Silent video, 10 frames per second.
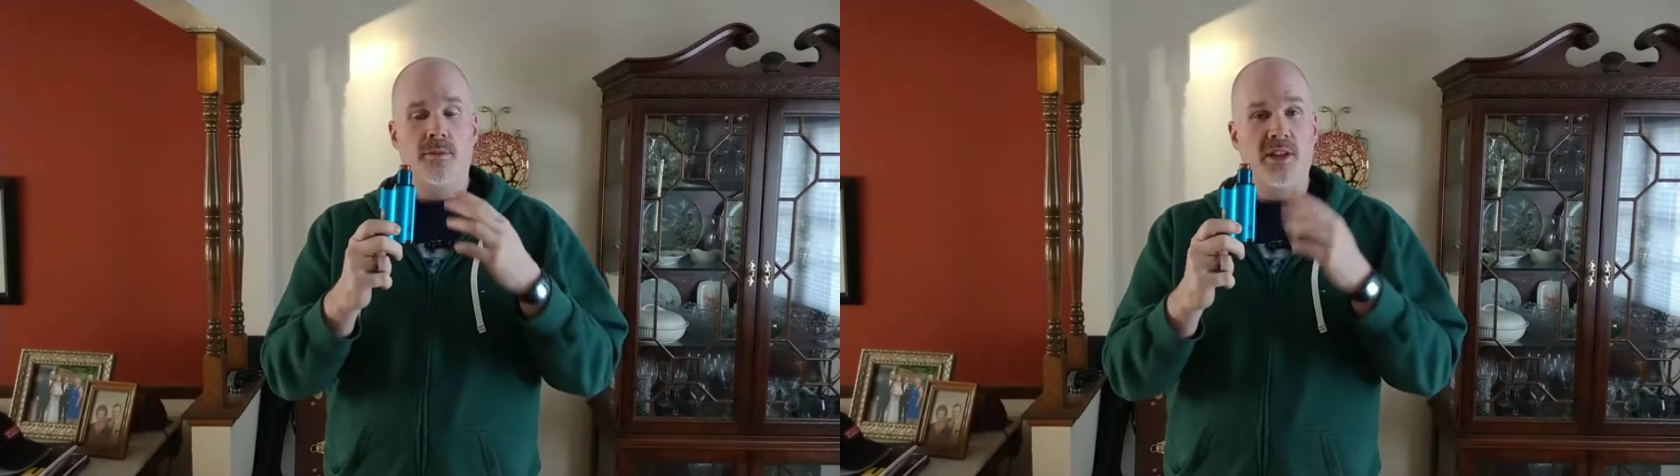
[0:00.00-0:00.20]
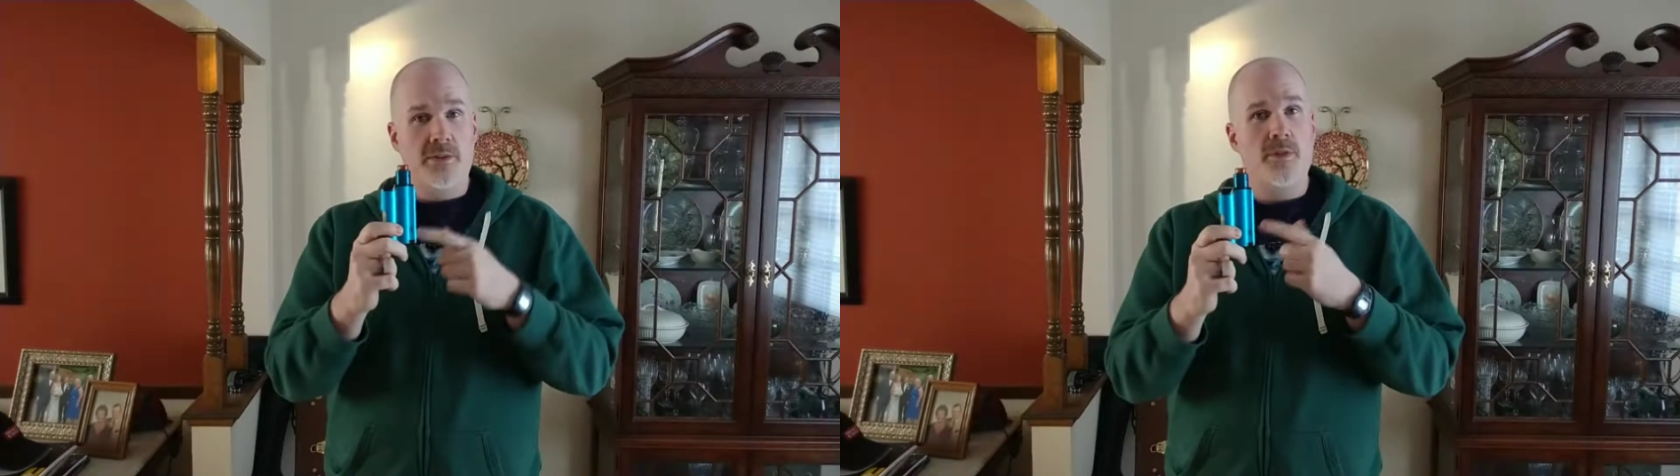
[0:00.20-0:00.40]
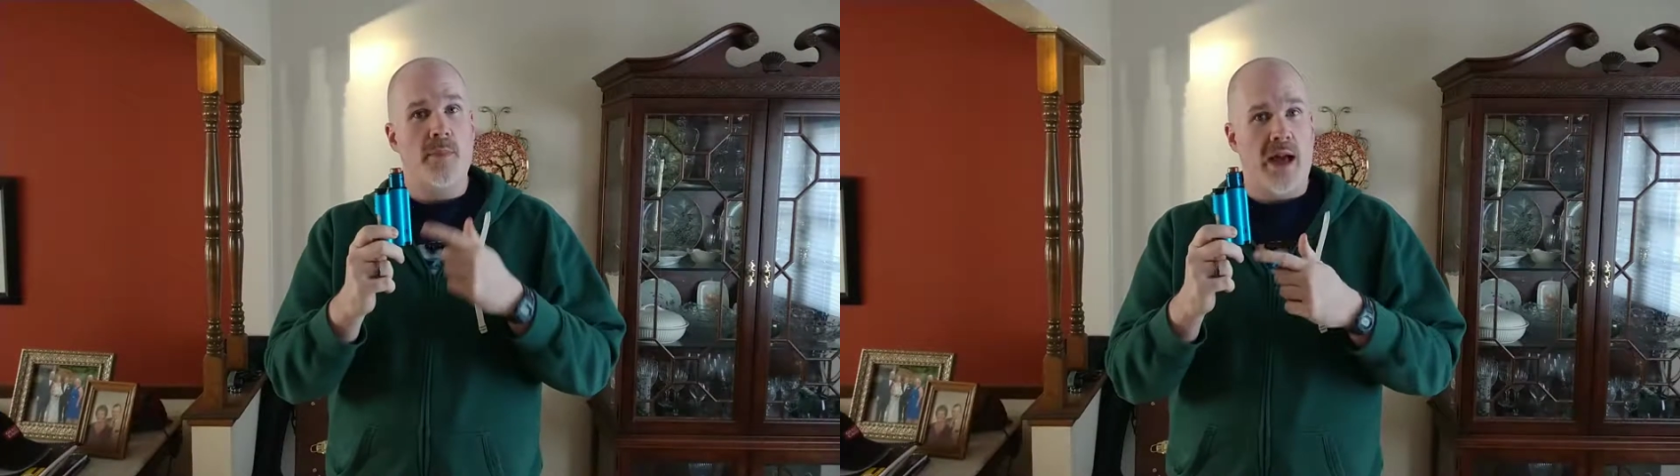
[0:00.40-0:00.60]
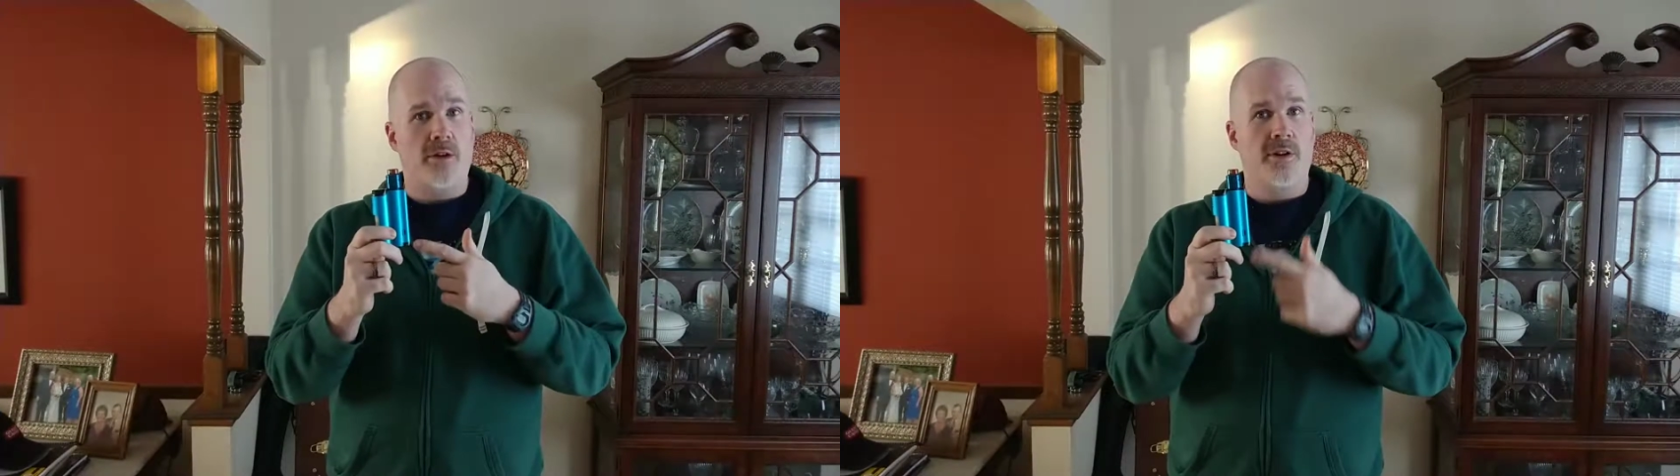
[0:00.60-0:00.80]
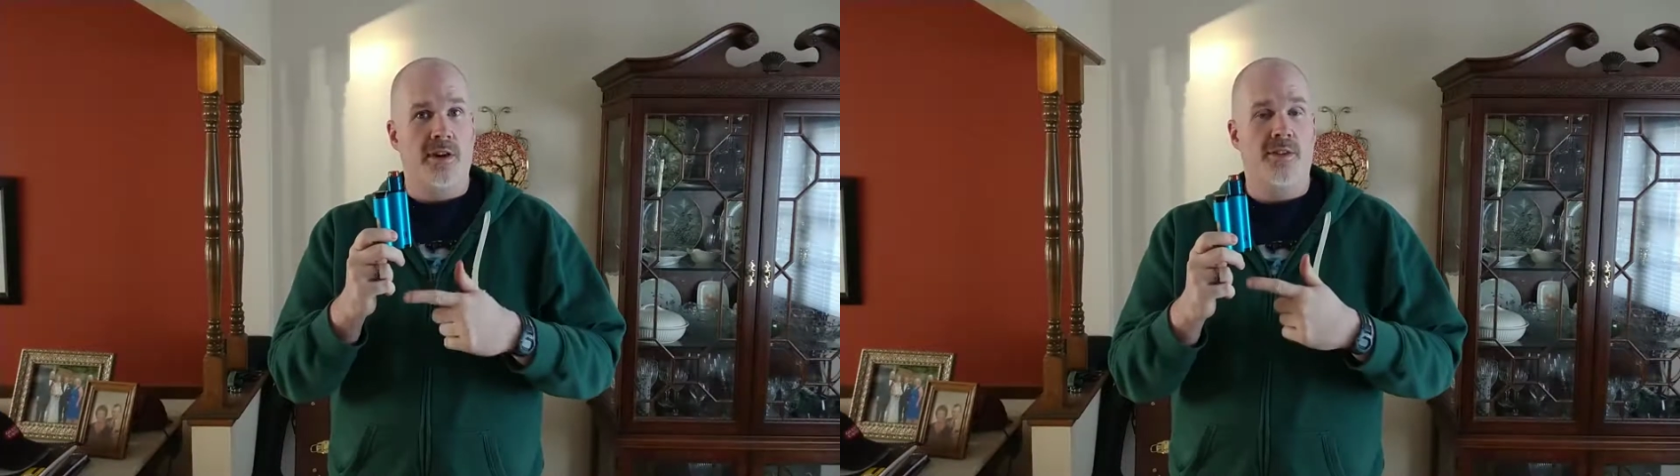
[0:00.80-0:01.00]
leave the
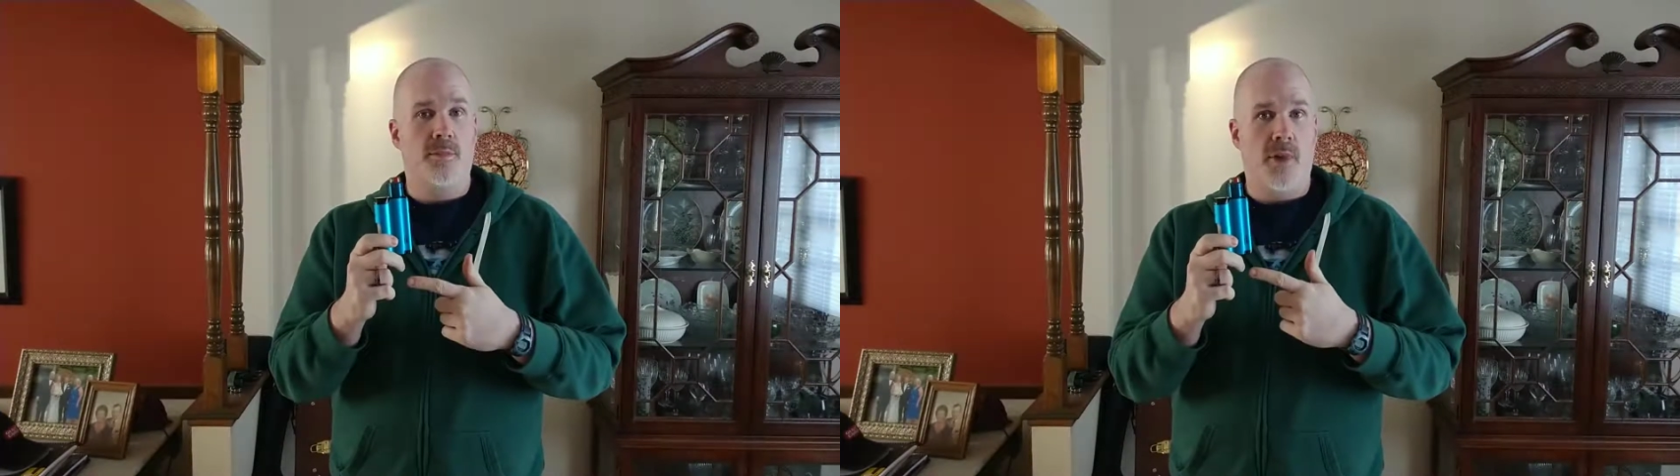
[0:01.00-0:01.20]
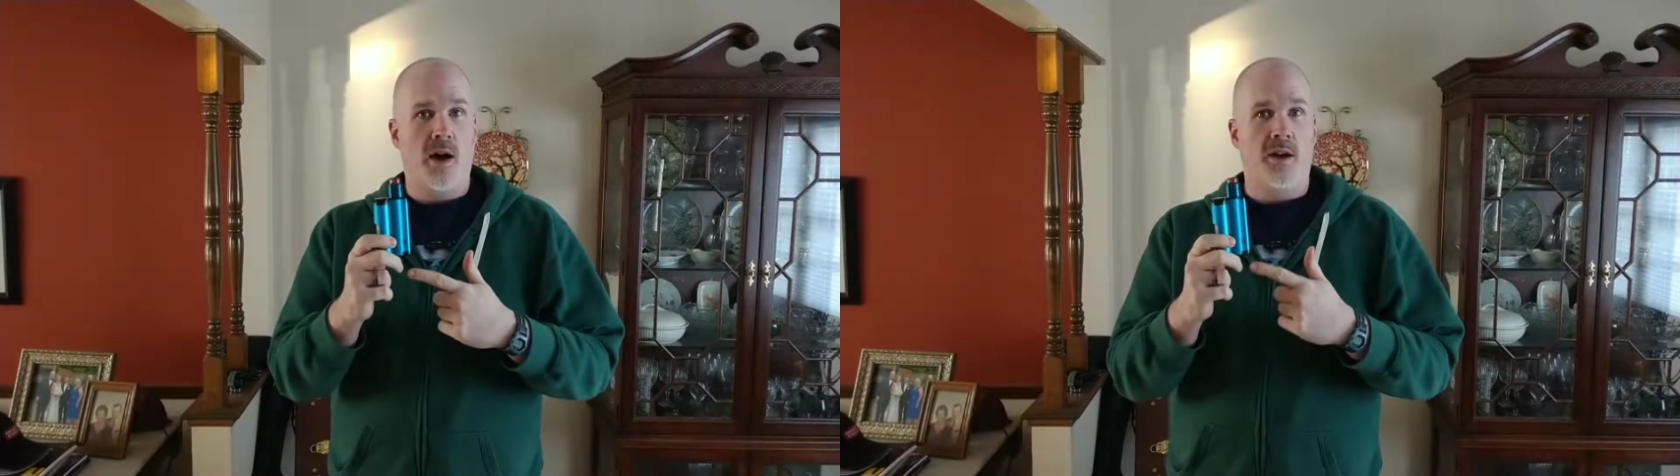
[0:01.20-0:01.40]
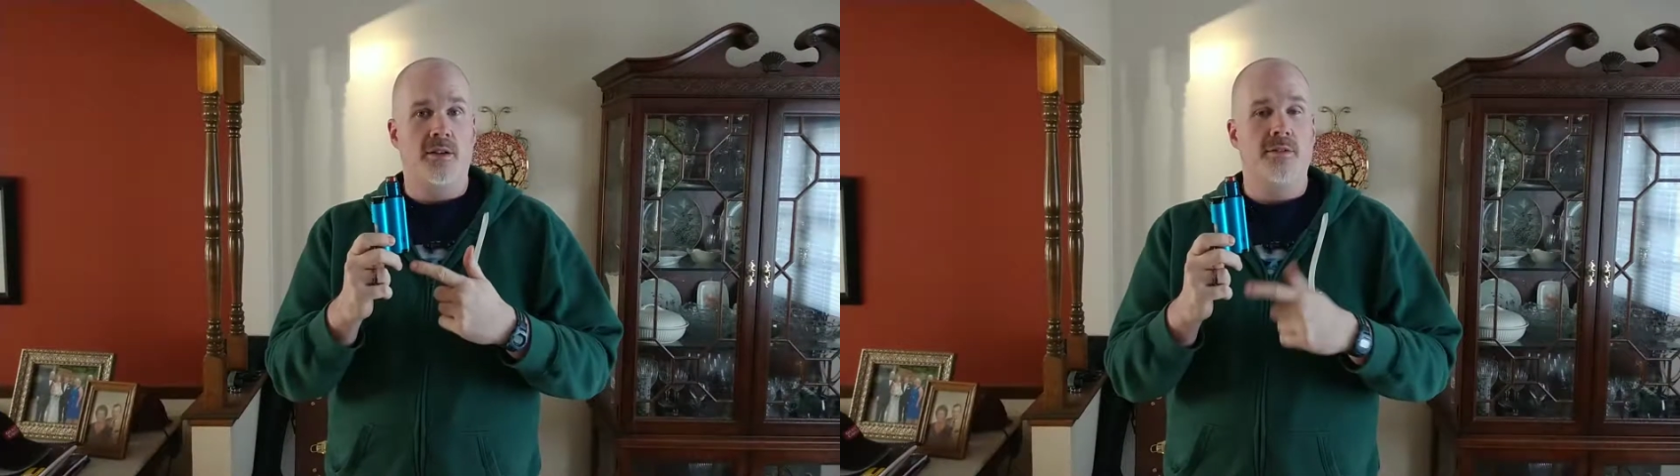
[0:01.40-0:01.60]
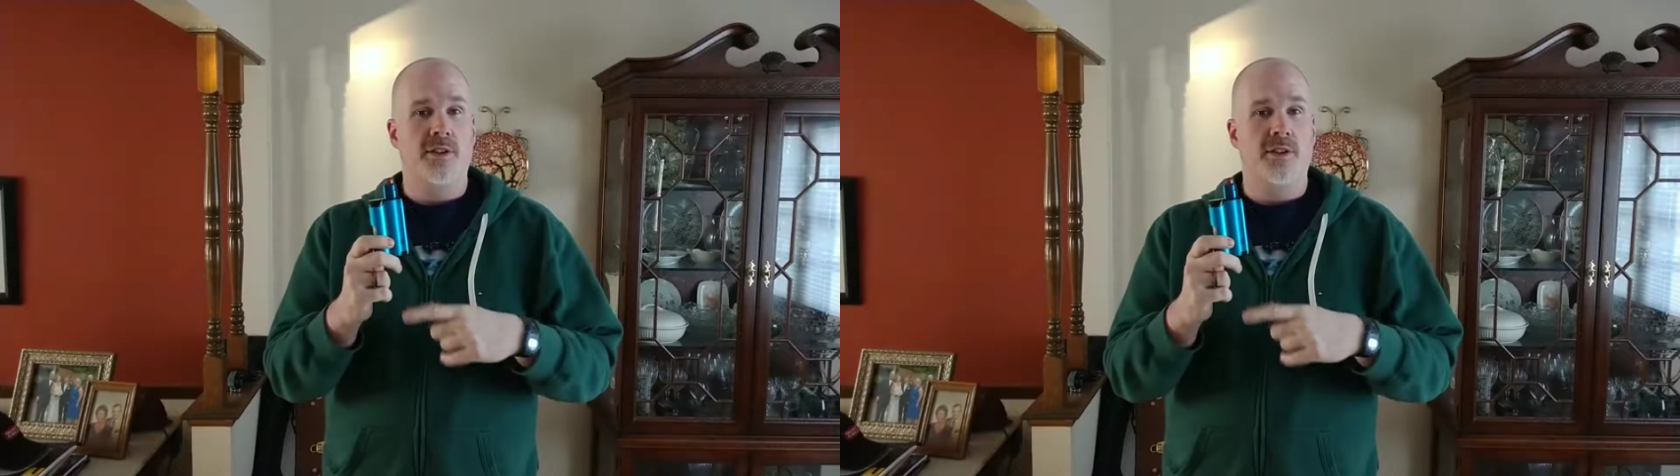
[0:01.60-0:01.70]
battery in the mod.